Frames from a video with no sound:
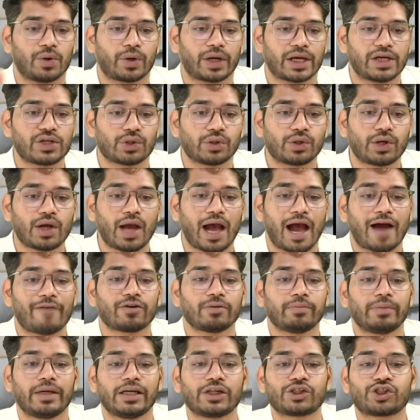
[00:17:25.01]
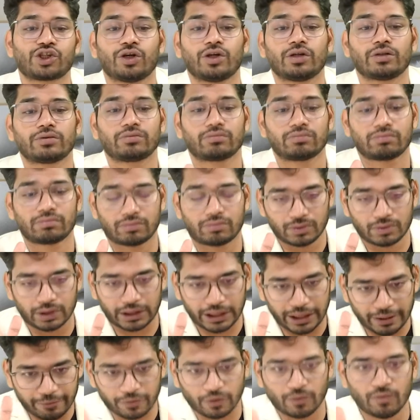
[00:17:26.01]
Okay, so you have to make sure,
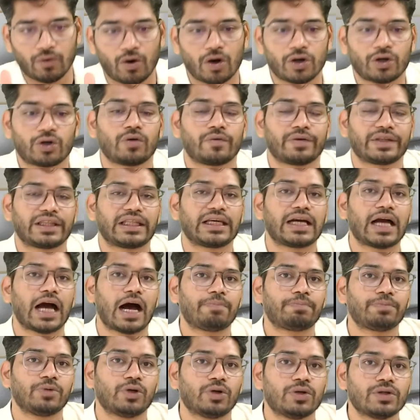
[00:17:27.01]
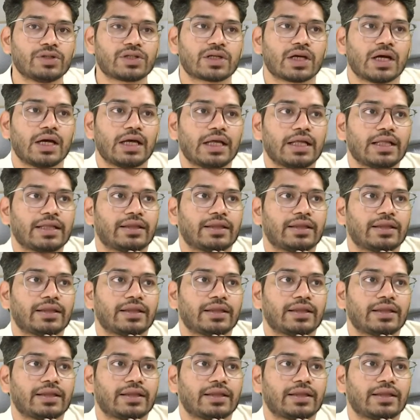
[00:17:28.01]
if you want to go with the GAP notes,